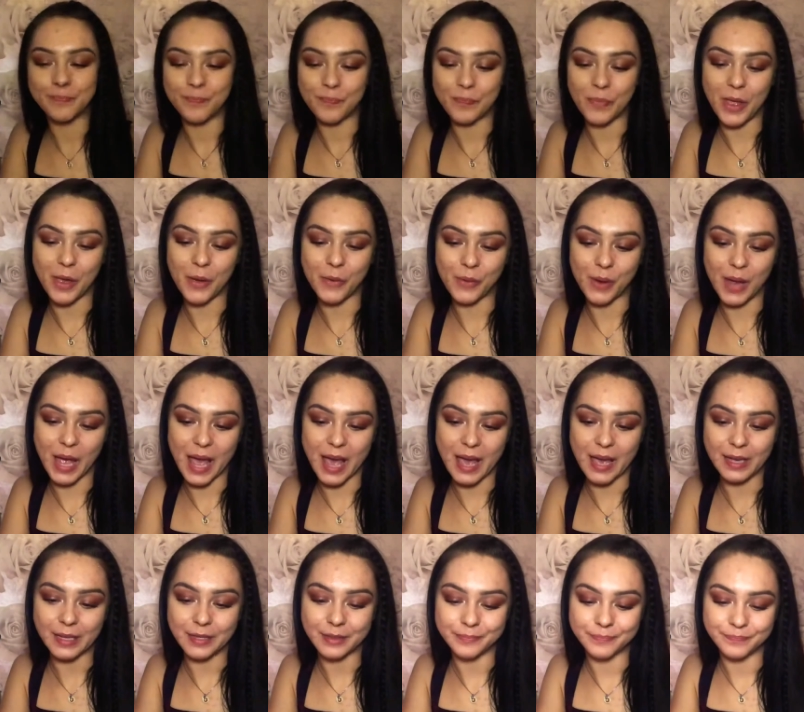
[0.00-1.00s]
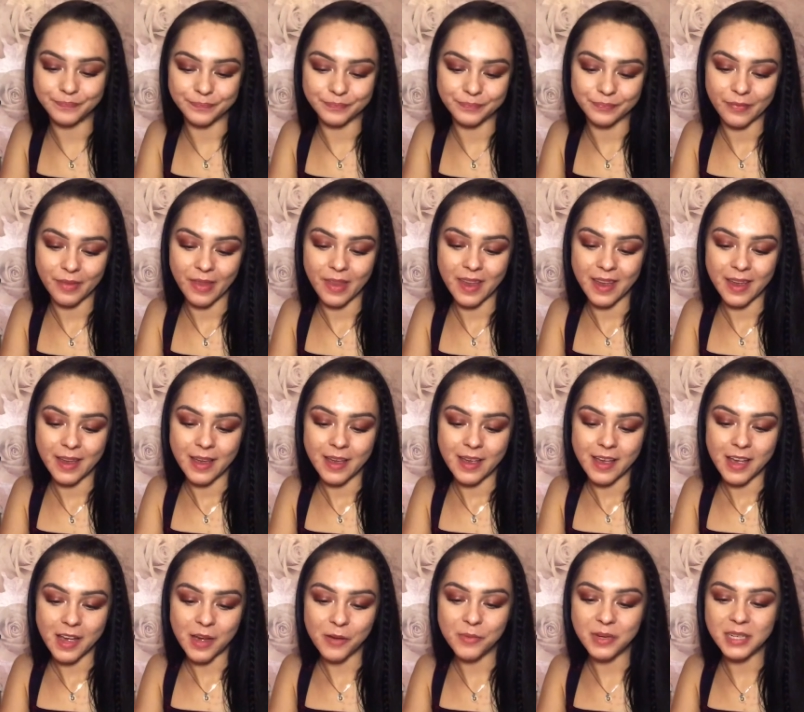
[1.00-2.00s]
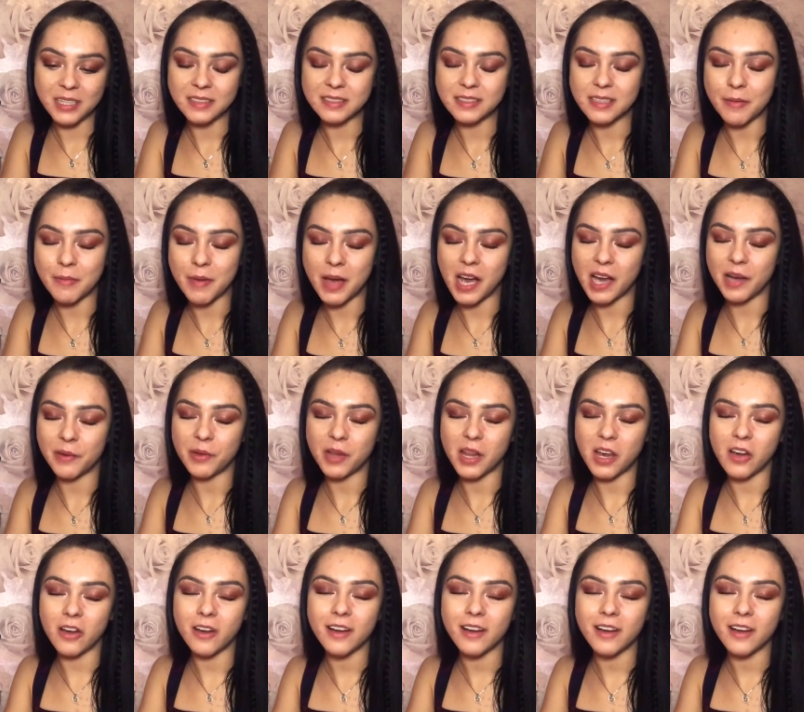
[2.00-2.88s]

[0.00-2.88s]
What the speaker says: okay? And when this came out, I was like,